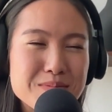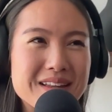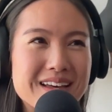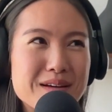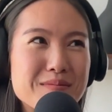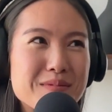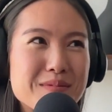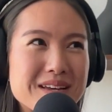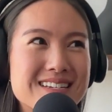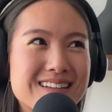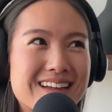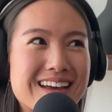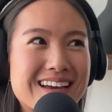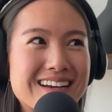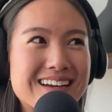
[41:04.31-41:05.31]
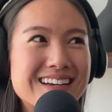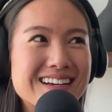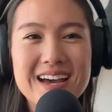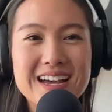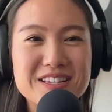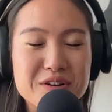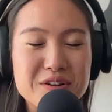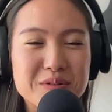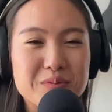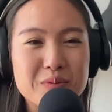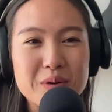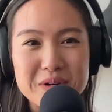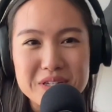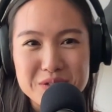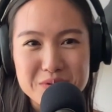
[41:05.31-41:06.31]
but like I'm into like, it's called
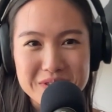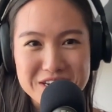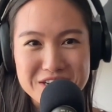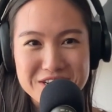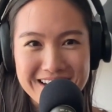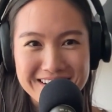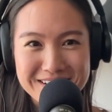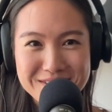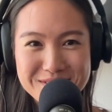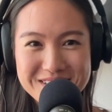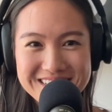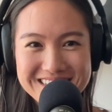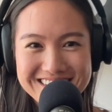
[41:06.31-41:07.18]
What We Do in the Shadows.